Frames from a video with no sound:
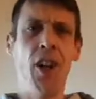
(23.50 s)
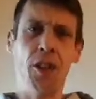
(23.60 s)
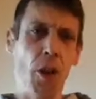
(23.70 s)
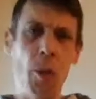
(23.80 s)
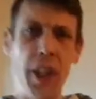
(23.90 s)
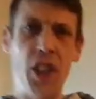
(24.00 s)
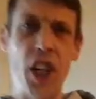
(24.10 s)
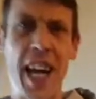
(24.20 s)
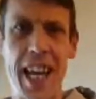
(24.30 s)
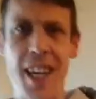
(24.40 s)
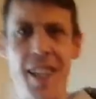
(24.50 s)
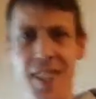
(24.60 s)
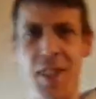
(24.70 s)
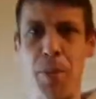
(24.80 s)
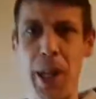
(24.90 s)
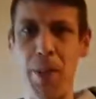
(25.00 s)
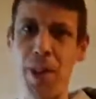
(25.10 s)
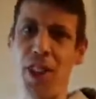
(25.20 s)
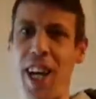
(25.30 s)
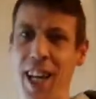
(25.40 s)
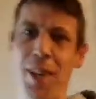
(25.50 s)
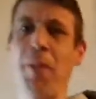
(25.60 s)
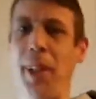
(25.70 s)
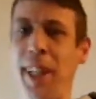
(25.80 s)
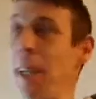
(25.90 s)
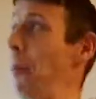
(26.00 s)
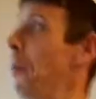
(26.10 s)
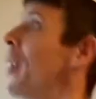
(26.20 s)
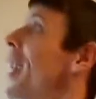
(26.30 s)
Don't mind Jay, that's baby Jay, don't mind him.